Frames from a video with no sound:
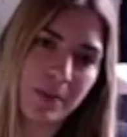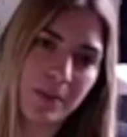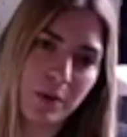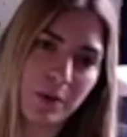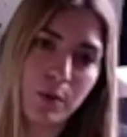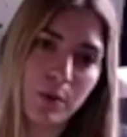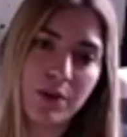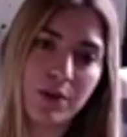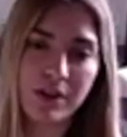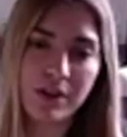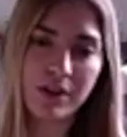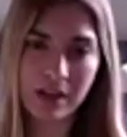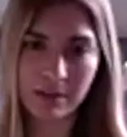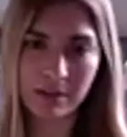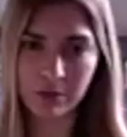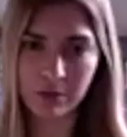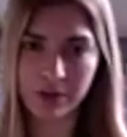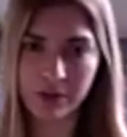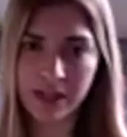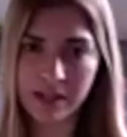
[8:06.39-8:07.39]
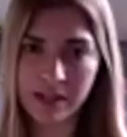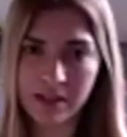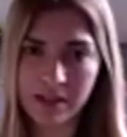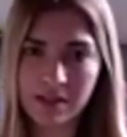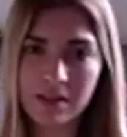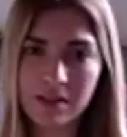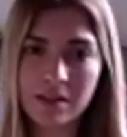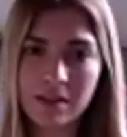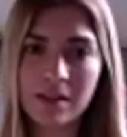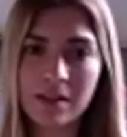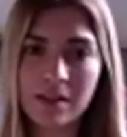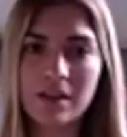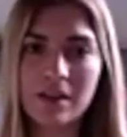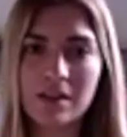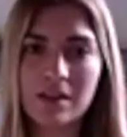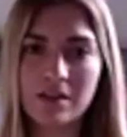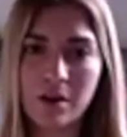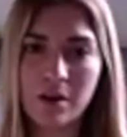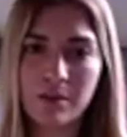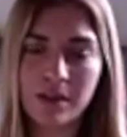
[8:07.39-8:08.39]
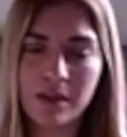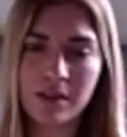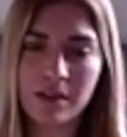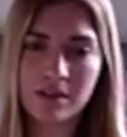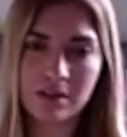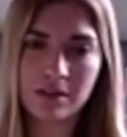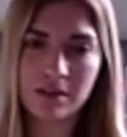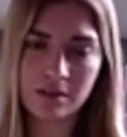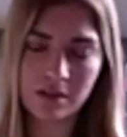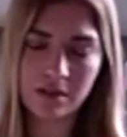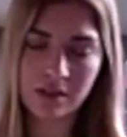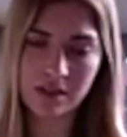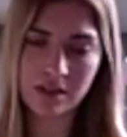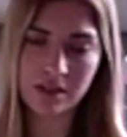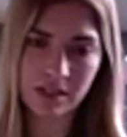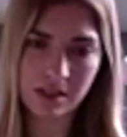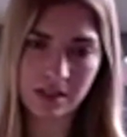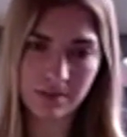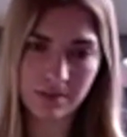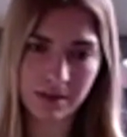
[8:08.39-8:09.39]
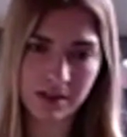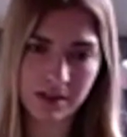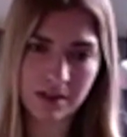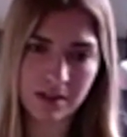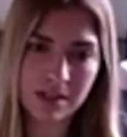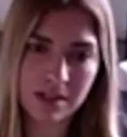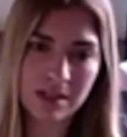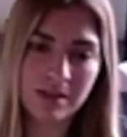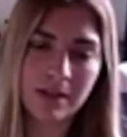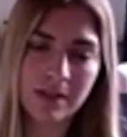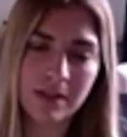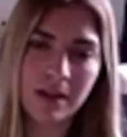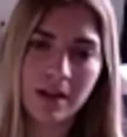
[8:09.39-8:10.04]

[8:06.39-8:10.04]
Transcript: were elaborated during these events.